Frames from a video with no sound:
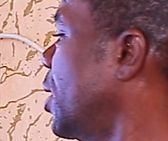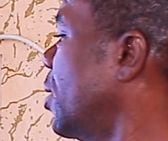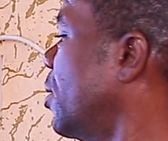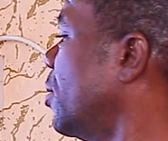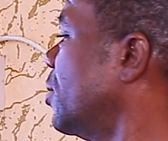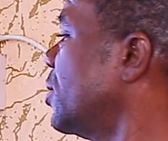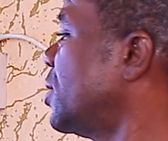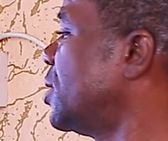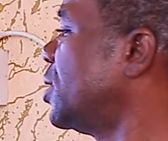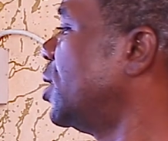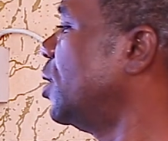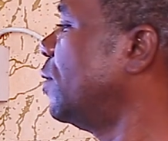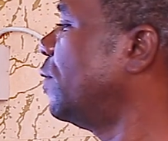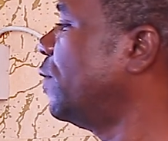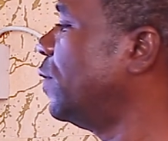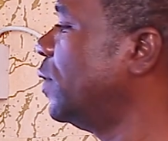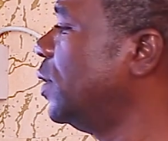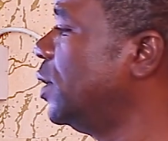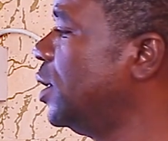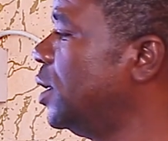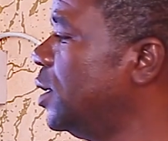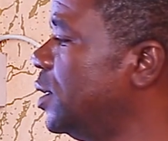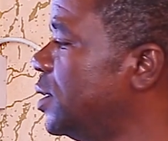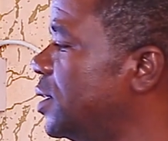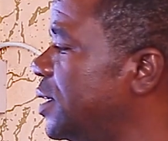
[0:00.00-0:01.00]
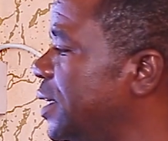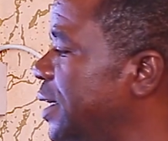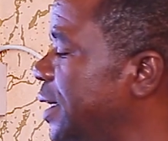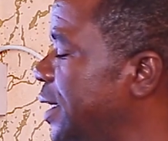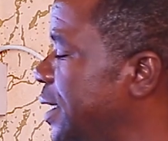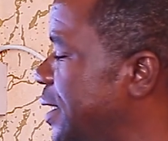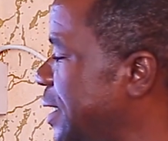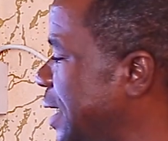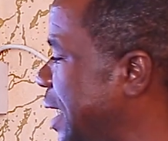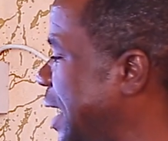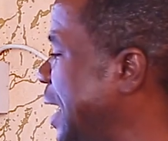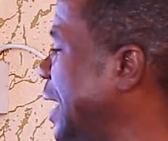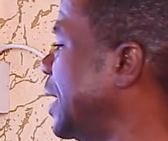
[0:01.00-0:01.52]
it cause syphilis?
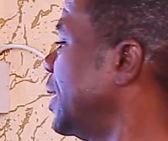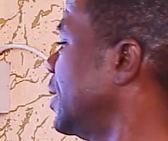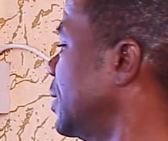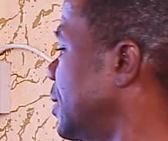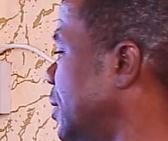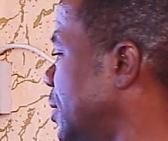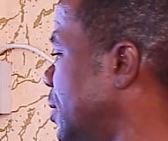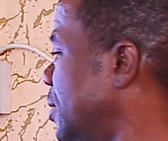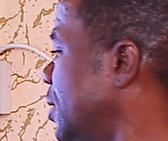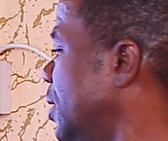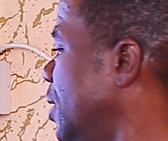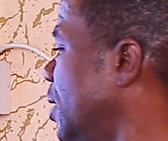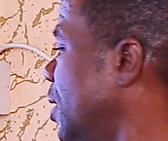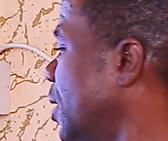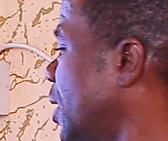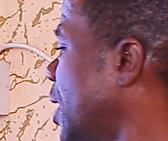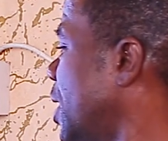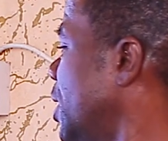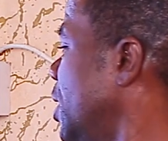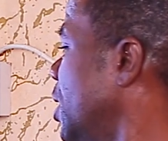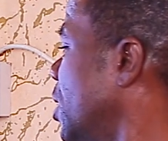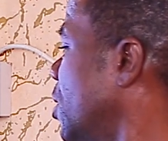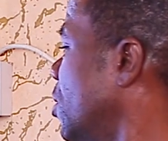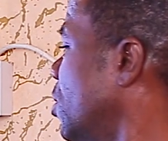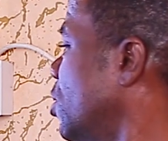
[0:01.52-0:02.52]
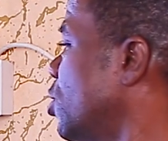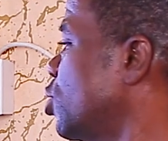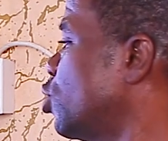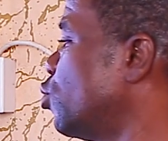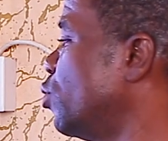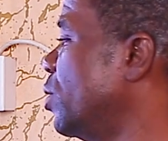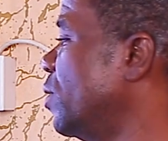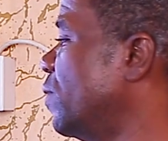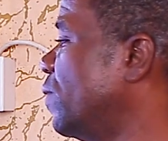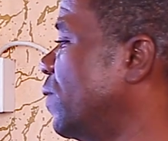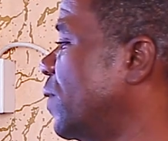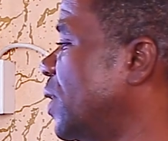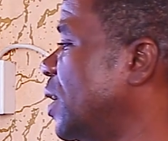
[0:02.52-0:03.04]
It can't. Can it cause
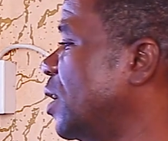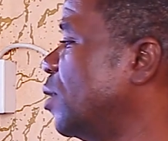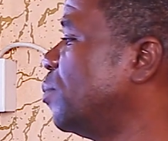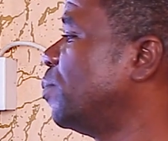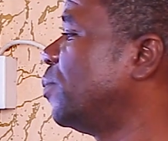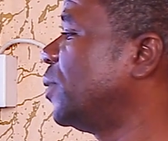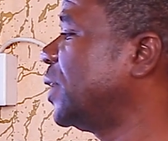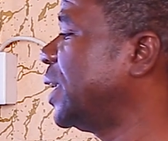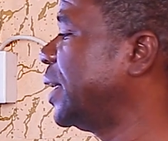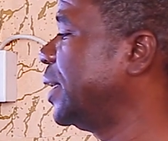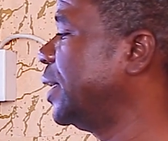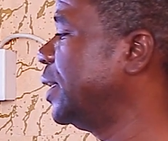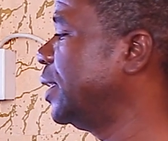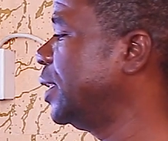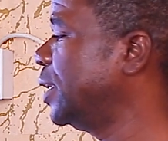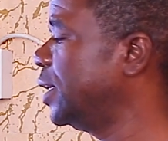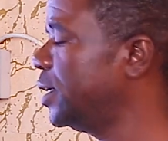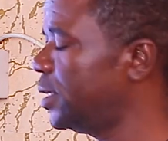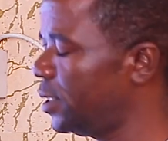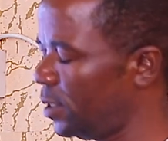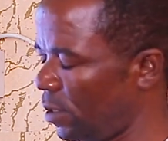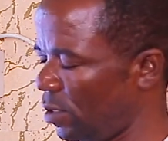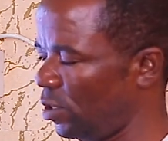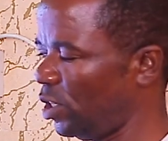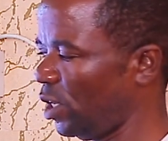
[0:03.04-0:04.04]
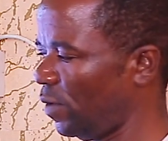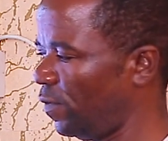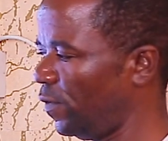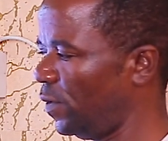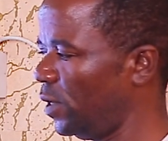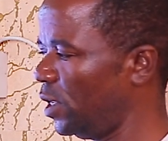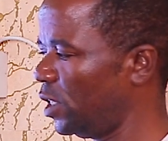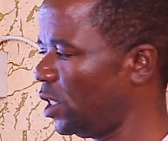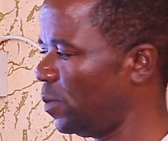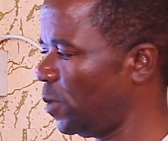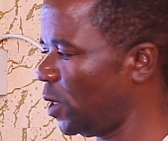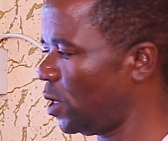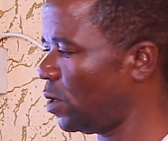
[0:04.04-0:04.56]
liver blindness?
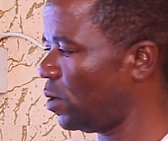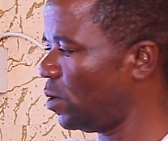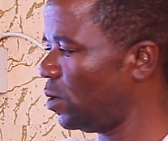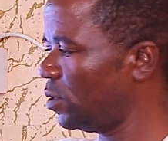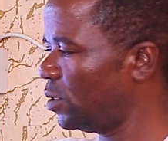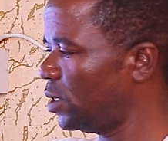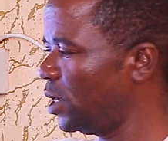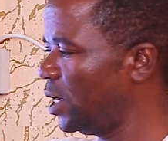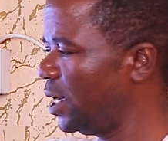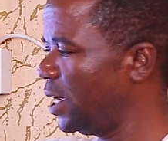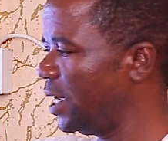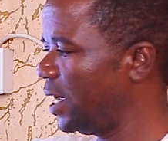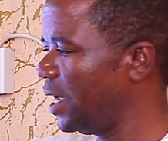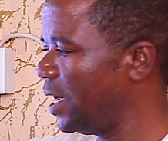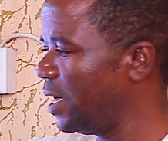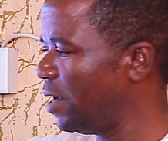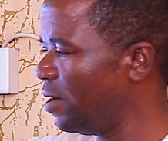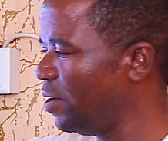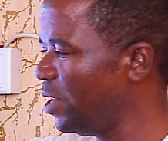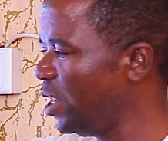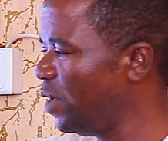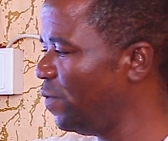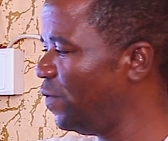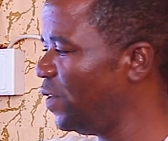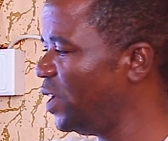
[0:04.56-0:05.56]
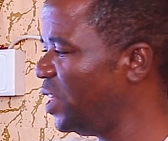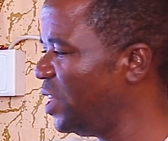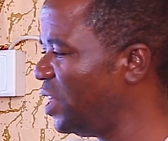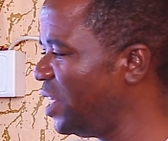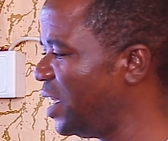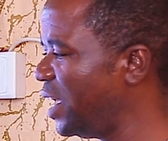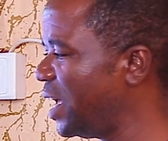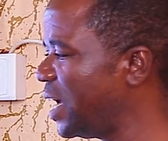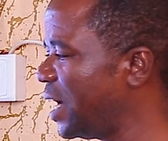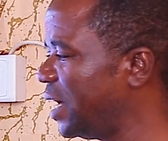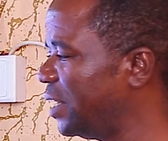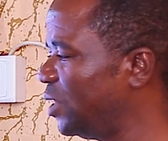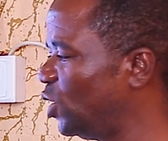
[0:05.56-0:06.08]
Definitely, because living
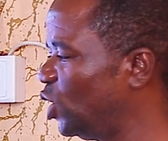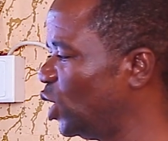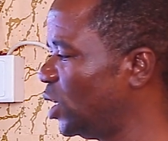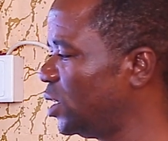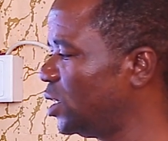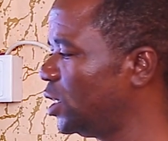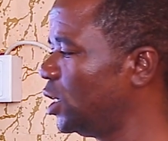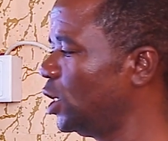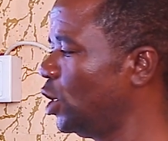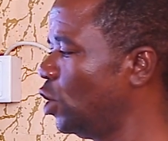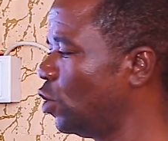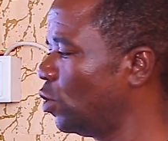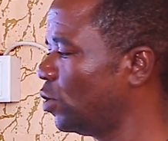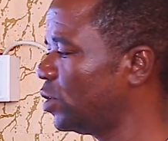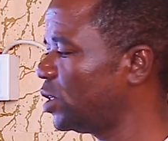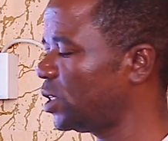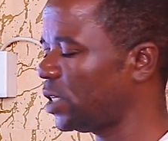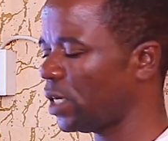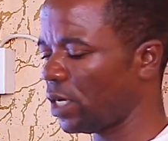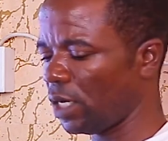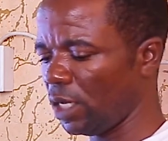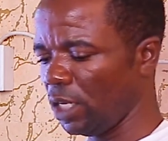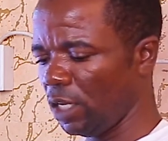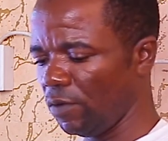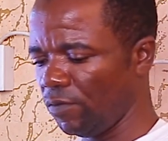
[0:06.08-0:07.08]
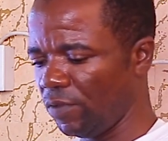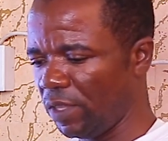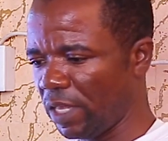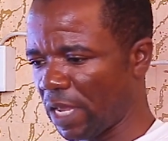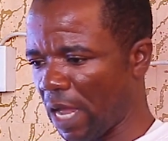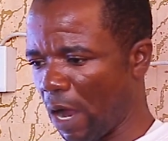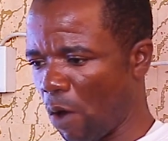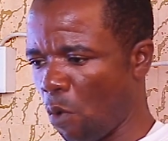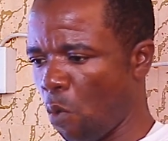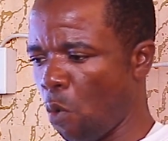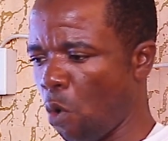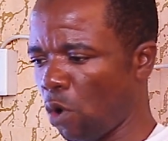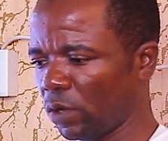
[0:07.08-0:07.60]
near dirty gutter, if there
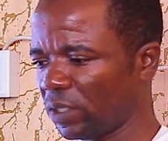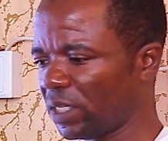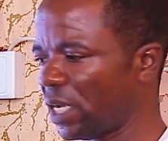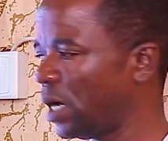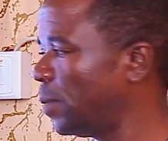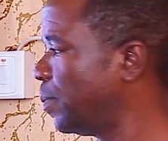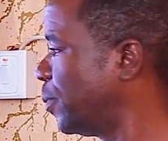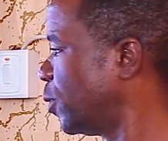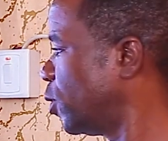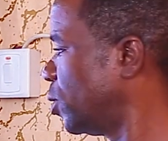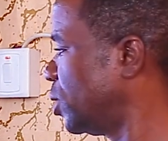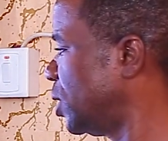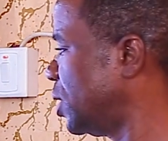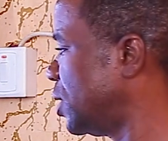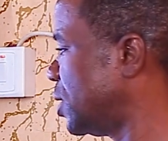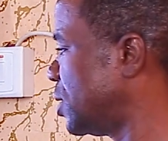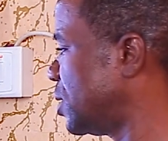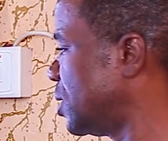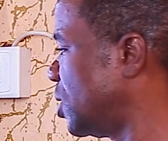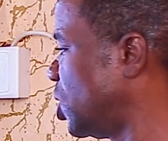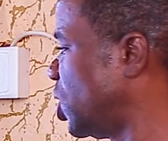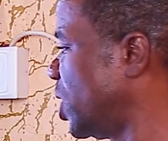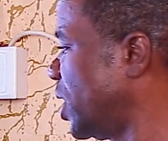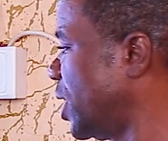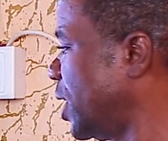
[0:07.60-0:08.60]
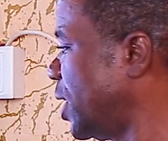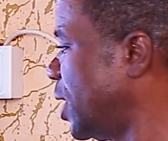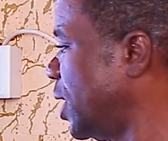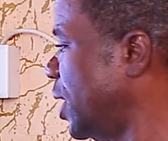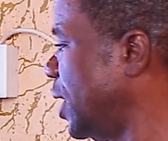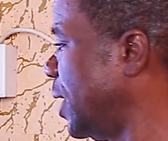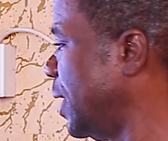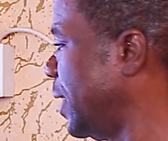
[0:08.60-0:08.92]
are water bodies there,